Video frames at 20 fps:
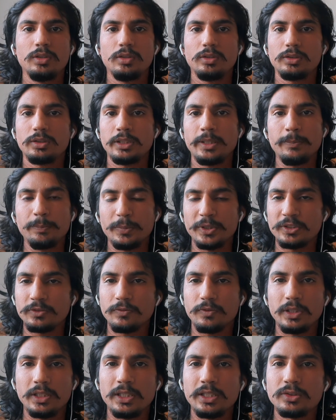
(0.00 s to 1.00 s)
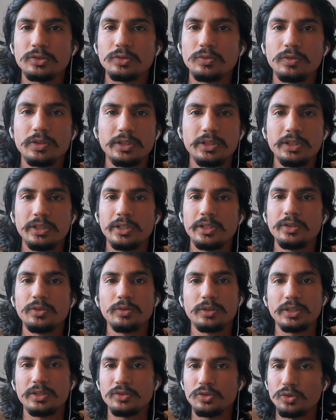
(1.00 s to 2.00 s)
Campus France. Over there
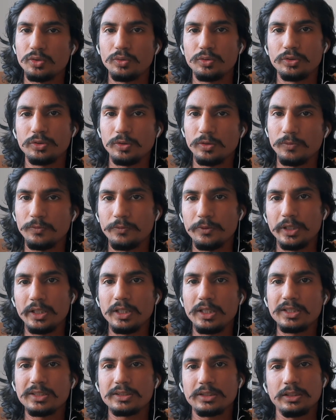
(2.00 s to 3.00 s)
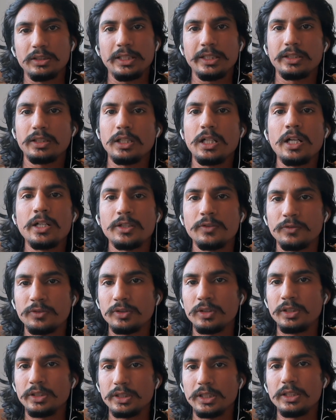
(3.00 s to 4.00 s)
you can choose your fields like
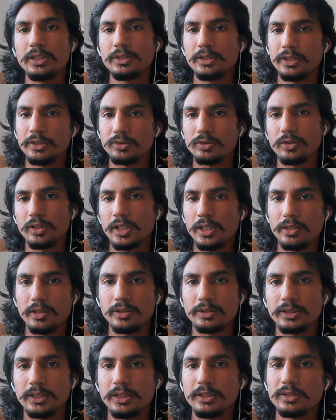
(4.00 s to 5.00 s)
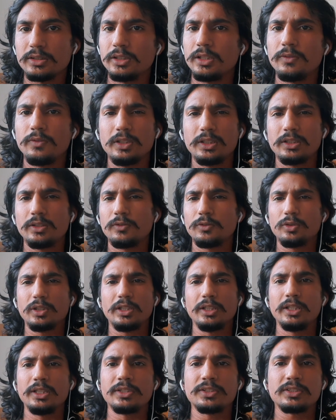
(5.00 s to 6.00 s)
artificial intelligence or data science. They will give you a
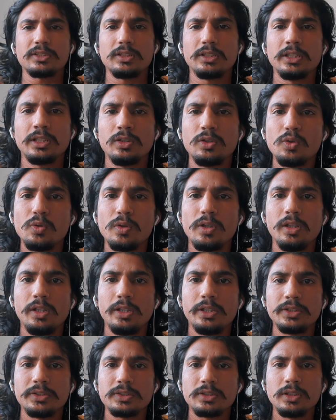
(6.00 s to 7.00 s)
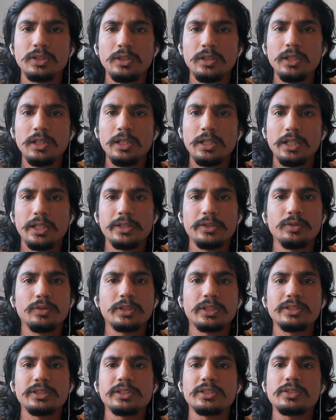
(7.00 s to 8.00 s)
list, the whole list, and you
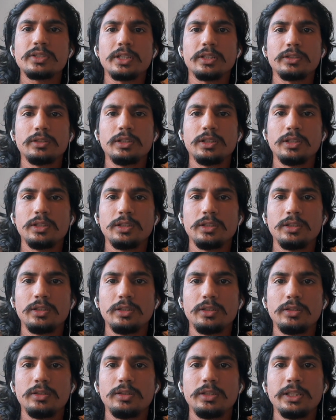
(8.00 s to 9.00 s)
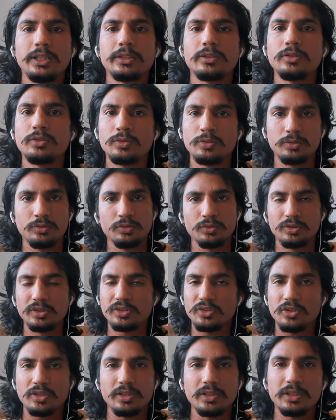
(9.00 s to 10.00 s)
can just check the, like you
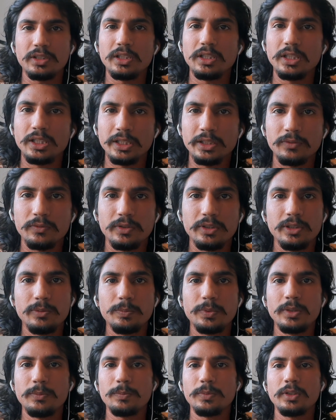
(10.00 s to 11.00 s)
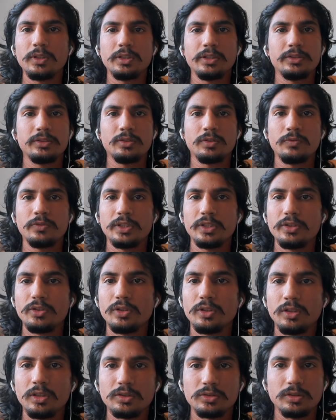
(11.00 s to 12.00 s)
just share the link with the people in your
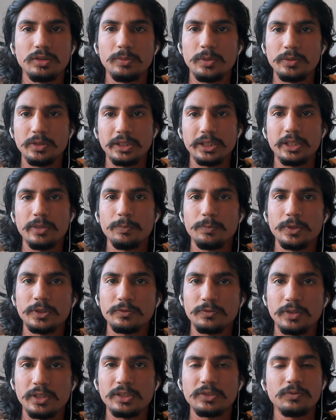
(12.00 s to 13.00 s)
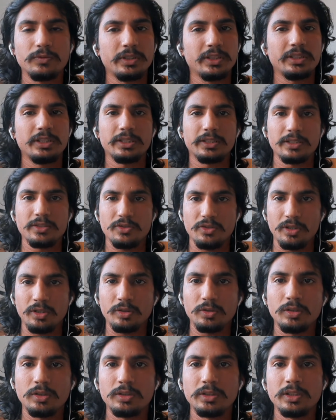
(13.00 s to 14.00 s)
video also about the Campus France, where they can
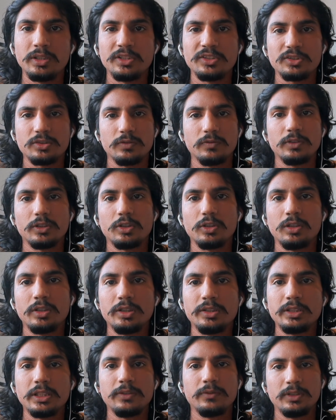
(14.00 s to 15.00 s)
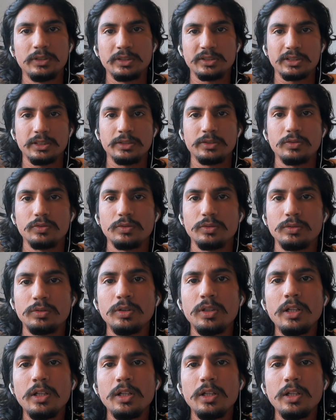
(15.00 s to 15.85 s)
check all the list of the college. I will just let you know.